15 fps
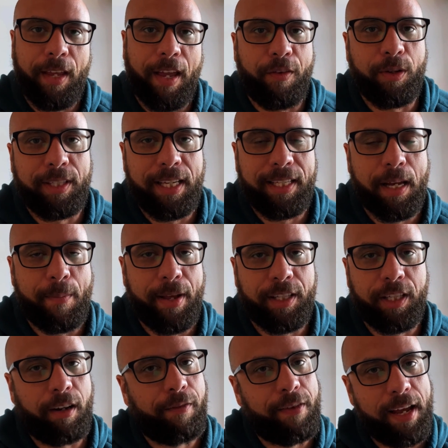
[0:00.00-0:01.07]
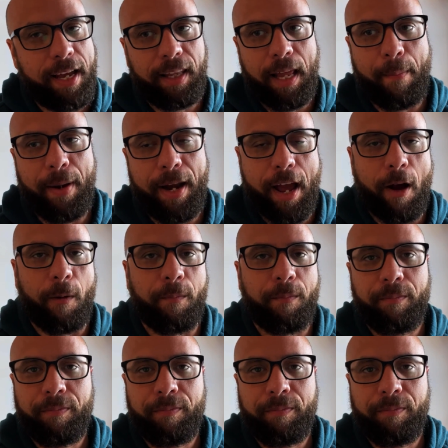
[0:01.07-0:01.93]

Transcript: If you see something that's a good fit, let me know.